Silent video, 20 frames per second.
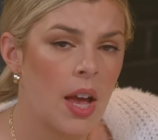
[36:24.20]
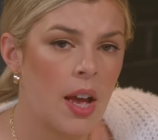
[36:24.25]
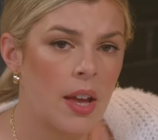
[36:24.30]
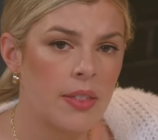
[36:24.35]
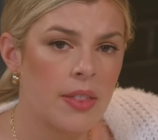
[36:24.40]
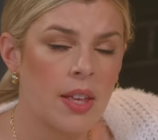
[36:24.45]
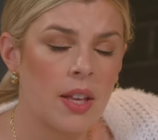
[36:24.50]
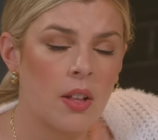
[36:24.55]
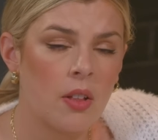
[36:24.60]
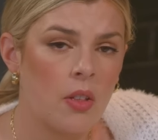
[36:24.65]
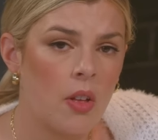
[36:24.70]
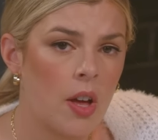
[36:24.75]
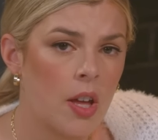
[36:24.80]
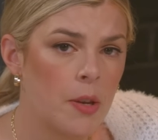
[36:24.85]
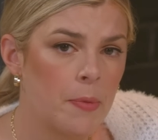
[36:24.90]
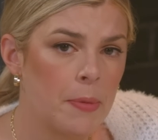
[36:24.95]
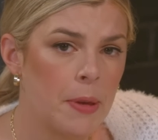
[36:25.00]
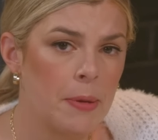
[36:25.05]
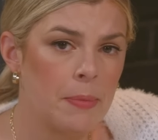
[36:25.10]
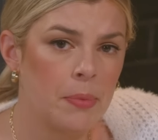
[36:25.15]
I think a
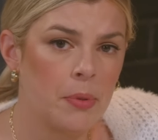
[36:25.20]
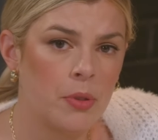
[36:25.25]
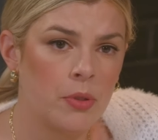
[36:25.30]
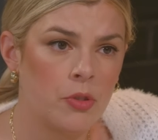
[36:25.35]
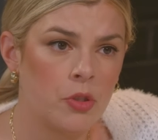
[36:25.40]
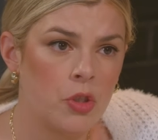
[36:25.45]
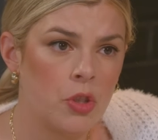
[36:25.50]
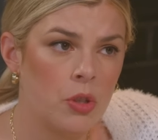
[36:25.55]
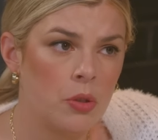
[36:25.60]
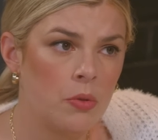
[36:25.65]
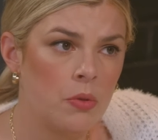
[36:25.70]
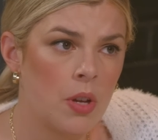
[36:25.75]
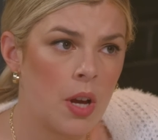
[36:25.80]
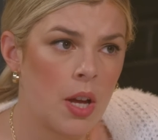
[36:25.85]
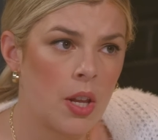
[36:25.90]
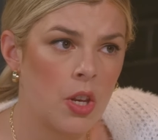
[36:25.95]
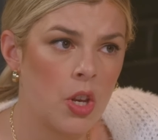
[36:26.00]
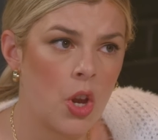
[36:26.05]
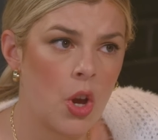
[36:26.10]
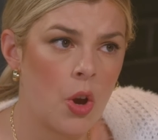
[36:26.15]
lot of people do
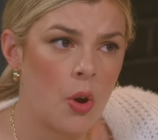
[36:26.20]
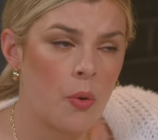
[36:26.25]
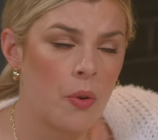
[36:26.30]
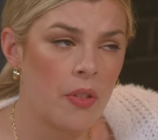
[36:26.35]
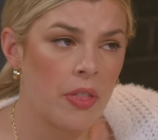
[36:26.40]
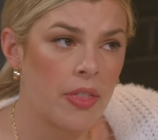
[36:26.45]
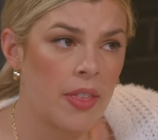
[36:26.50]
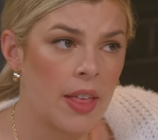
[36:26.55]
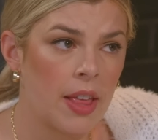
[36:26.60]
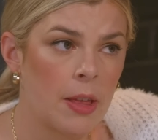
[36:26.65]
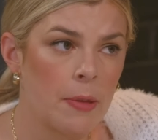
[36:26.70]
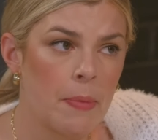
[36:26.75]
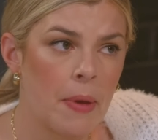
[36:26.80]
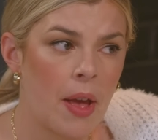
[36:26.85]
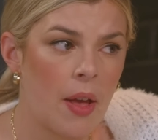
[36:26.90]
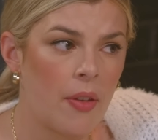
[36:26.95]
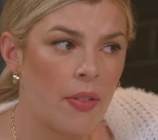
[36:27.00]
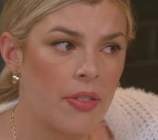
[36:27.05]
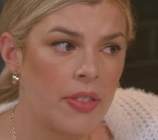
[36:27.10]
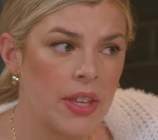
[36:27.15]
not know or think
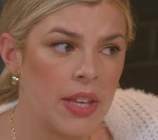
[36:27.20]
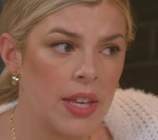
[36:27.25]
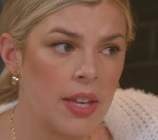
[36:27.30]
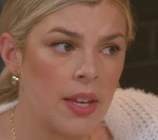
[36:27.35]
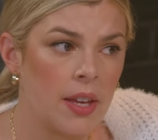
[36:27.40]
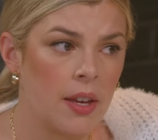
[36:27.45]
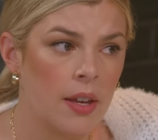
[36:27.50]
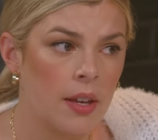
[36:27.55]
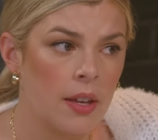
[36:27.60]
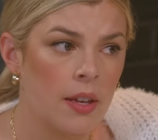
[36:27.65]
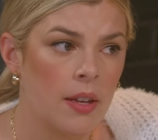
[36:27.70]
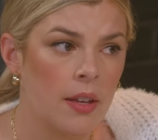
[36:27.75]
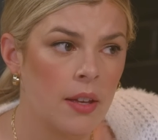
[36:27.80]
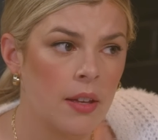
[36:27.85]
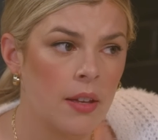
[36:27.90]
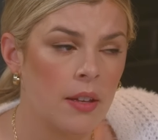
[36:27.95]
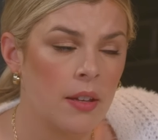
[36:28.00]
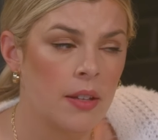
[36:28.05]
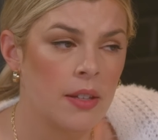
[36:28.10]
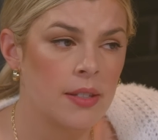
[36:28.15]
about the
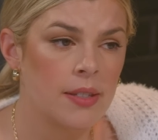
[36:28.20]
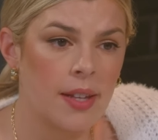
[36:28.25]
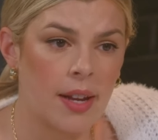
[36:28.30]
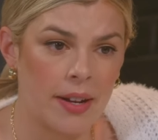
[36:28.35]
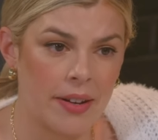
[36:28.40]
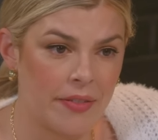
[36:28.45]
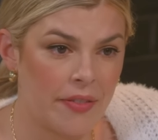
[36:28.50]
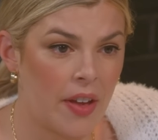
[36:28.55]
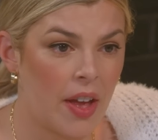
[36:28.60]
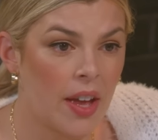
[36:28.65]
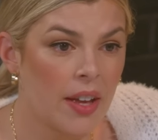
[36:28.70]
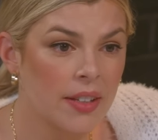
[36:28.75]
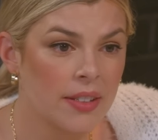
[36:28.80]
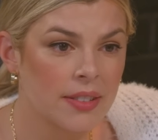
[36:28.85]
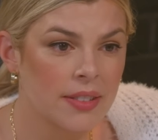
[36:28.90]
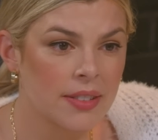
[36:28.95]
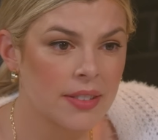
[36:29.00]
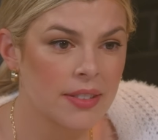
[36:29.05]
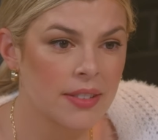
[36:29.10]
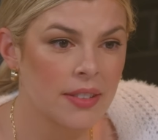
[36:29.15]
side
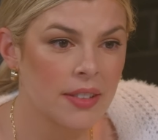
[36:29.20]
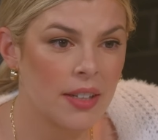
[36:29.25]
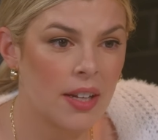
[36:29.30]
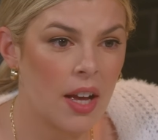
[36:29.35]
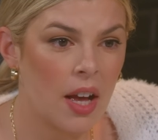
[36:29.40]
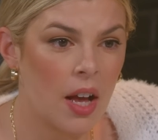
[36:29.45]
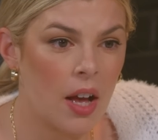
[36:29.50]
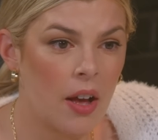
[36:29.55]
effects mm-hmm.